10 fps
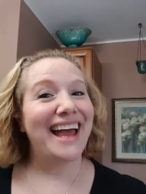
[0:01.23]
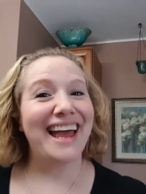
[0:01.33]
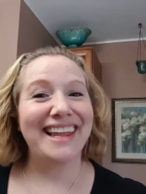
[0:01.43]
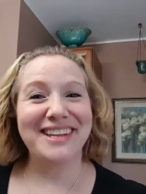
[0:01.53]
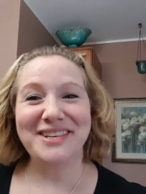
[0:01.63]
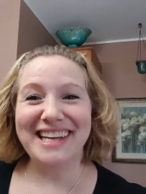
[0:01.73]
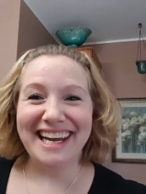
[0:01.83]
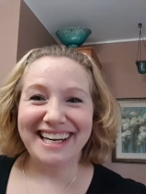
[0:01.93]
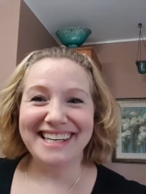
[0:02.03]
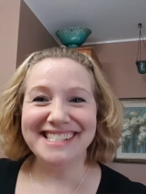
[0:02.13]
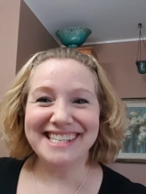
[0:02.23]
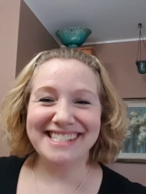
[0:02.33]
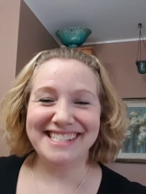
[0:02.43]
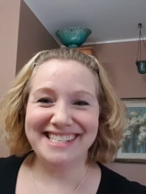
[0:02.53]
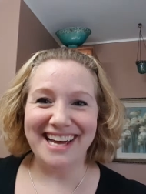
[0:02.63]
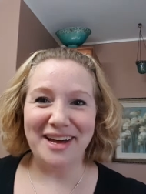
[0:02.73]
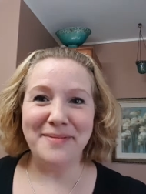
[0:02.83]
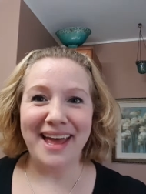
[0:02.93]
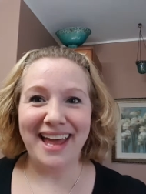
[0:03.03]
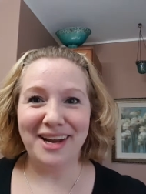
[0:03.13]
Hello ladies, it's Deb
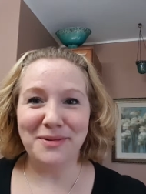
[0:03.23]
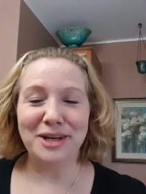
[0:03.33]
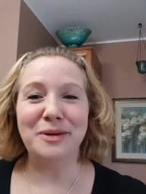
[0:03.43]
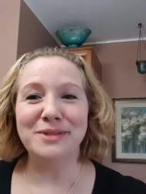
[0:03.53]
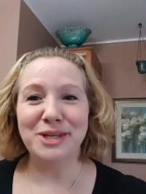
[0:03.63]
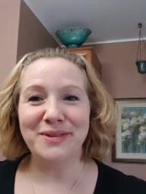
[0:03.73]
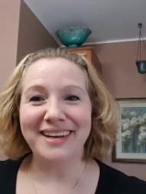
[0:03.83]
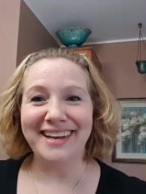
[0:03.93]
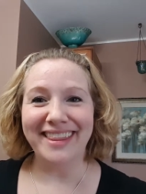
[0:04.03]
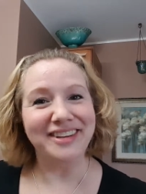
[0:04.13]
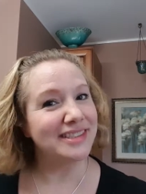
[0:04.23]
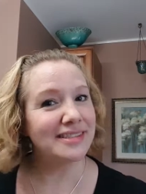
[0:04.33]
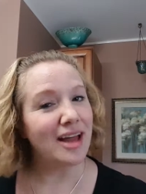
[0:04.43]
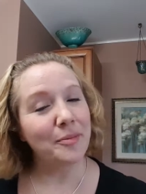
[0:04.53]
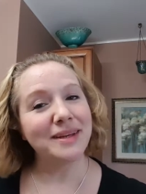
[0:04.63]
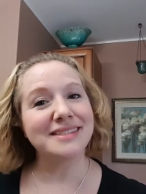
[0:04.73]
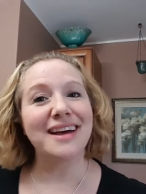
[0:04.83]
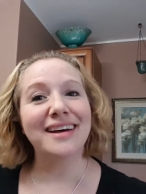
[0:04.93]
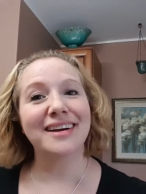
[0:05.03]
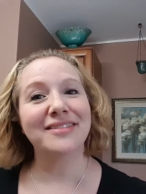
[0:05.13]
and welcome to another installment
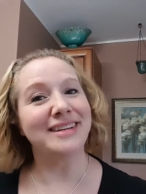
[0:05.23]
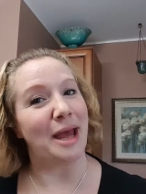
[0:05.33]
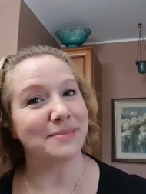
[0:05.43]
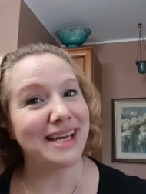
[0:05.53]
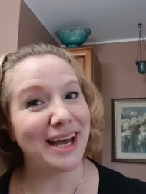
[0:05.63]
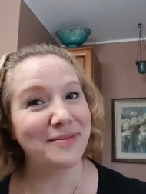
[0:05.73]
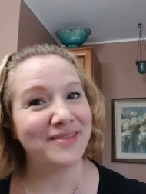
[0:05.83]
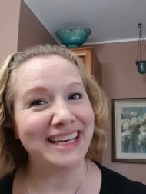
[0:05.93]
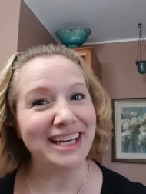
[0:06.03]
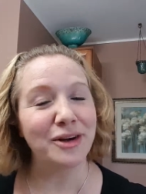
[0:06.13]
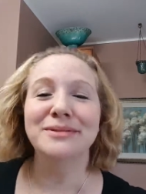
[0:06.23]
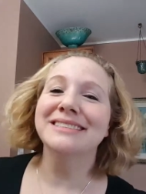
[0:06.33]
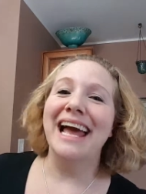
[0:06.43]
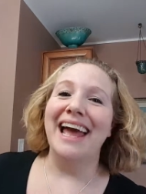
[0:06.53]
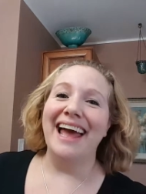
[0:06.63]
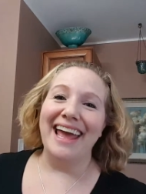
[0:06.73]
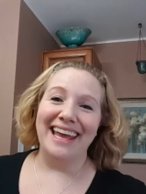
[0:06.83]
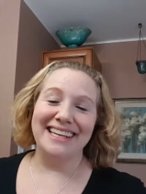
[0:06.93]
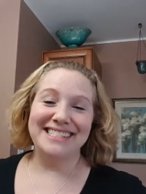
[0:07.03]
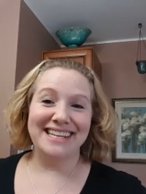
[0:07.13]
of Nap Time Video.
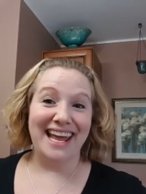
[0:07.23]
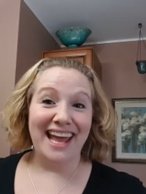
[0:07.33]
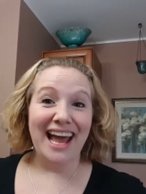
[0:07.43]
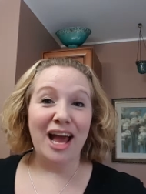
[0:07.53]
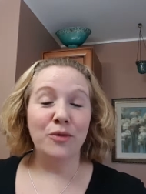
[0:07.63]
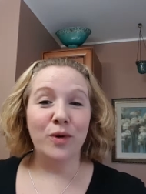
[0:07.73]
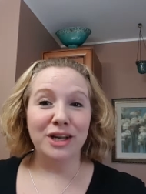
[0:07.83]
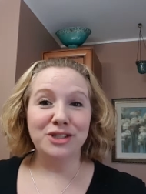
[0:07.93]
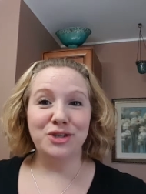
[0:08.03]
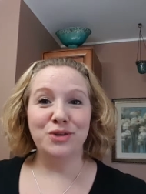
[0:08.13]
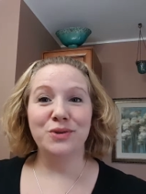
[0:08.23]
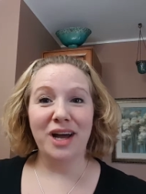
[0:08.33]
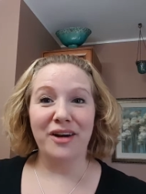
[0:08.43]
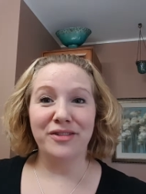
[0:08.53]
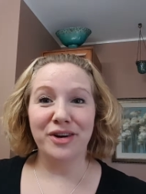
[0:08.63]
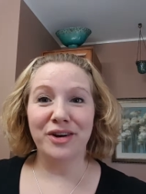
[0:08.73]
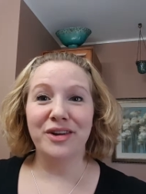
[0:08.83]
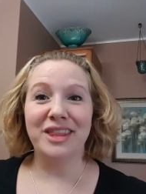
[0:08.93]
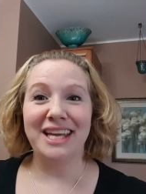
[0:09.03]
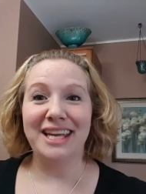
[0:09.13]
And today I want to
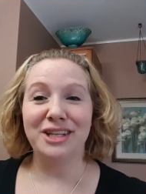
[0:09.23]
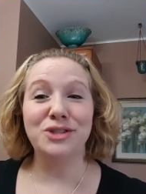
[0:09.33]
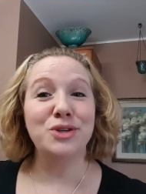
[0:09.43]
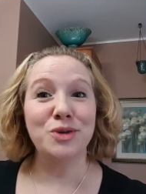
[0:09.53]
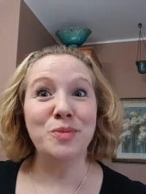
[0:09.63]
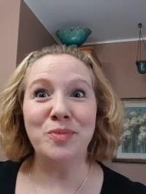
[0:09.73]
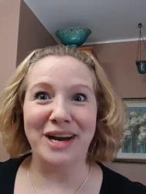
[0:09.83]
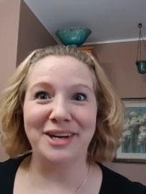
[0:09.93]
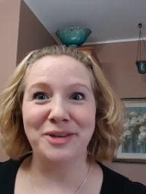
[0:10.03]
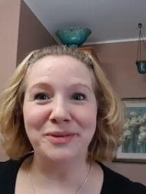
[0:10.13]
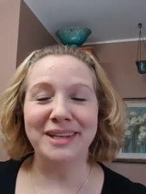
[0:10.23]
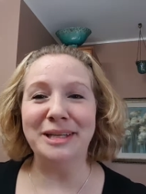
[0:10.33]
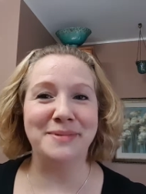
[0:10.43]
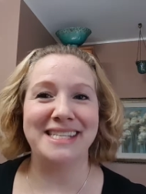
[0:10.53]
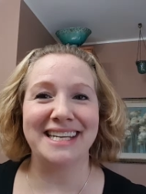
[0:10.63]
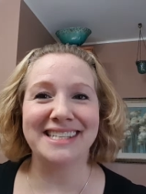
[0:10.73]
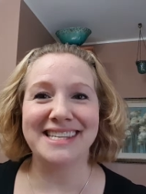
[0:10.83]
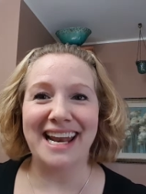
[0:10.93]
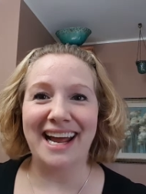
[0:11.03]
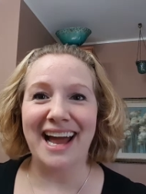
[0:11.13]
cover the two brand new lipsticks
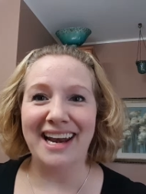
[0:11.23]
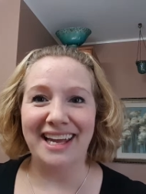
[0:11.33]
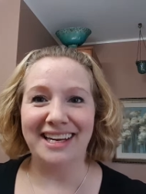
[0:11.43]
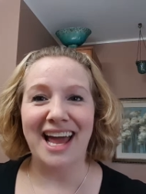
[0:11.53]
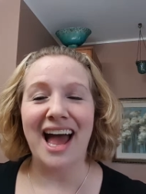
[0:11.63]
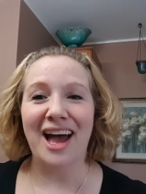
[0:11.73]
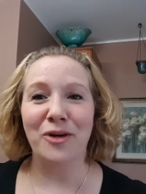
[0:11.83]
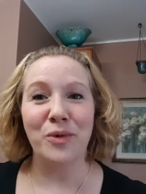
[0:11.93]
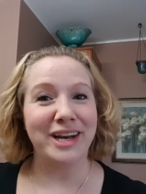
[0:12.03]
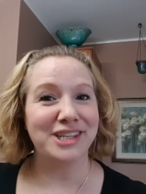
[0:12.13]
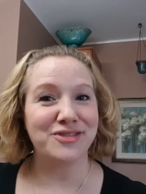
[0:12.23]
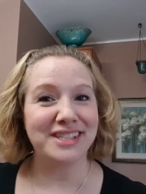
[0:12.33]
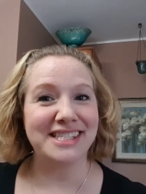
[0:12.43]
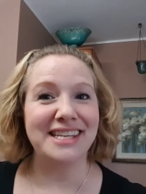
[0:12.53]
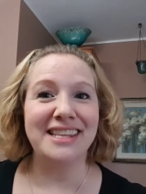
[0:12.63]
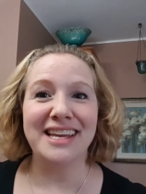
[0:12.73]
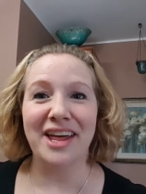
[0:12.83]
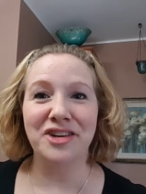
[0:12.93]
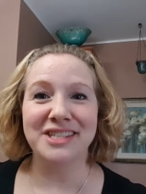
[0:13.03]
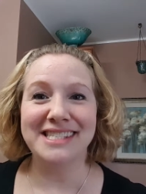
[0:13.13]
that I got in. Uh, one is Ritzy, the
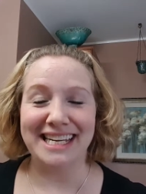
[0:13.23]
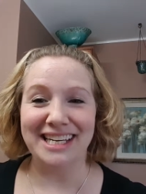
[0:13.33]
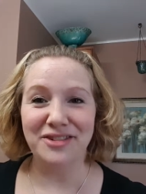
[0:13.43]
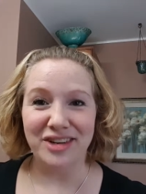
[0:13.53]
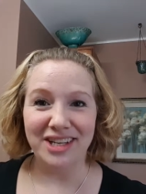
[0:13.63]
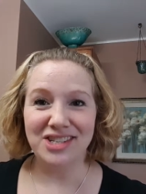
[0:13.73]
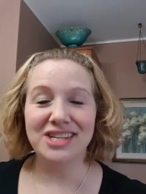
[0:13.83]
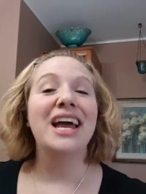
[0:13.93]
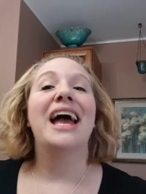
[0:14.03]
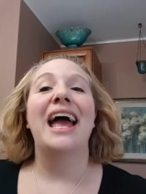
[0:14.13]
other is Stinkin' Rich.